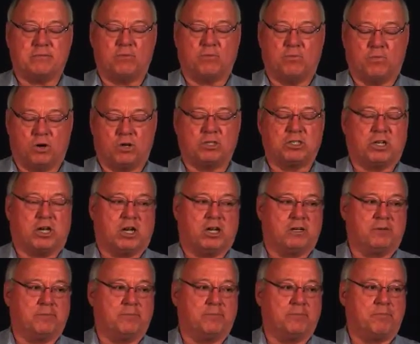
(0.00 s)
worked
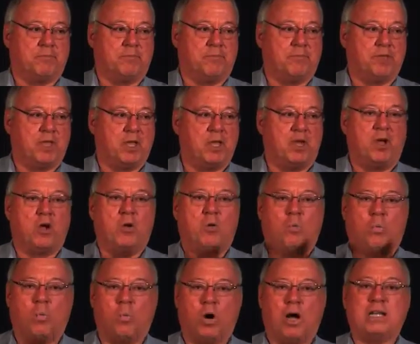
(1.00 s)
on,
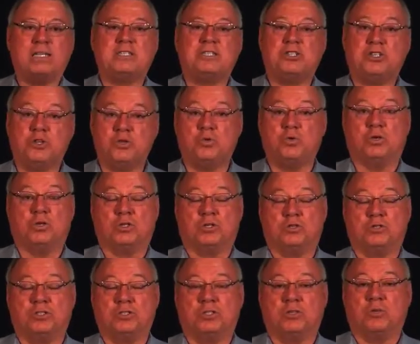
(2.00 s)
what
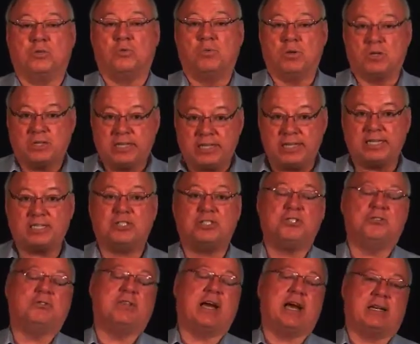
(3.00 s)
tools will get
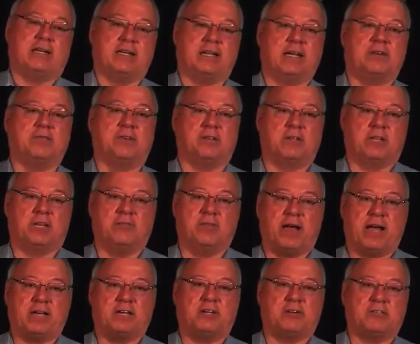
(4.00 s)
you that level of
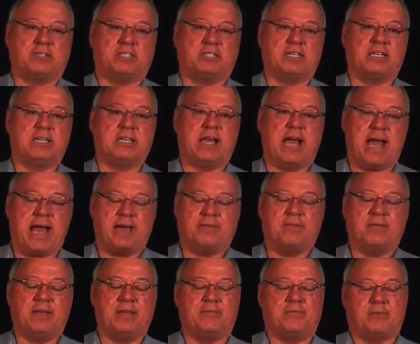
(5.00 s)
accuracy
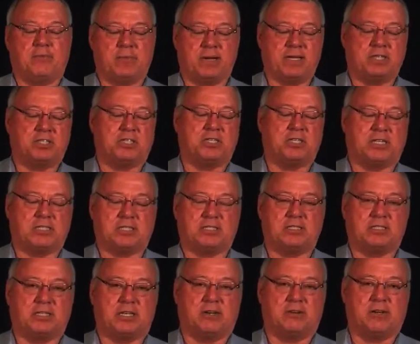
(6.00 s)
and the information
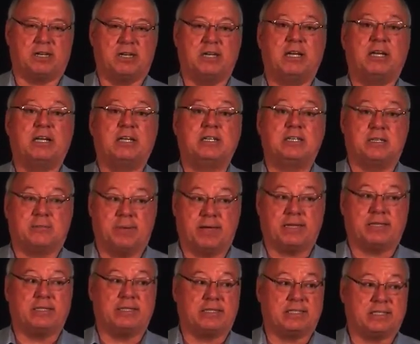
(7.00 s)
necessary to
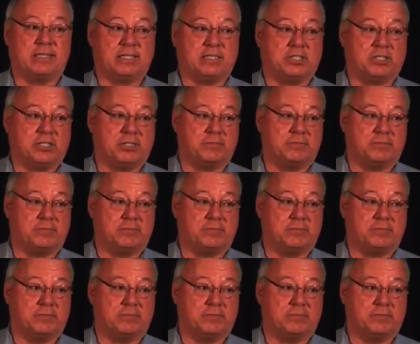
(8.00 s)
make the decision?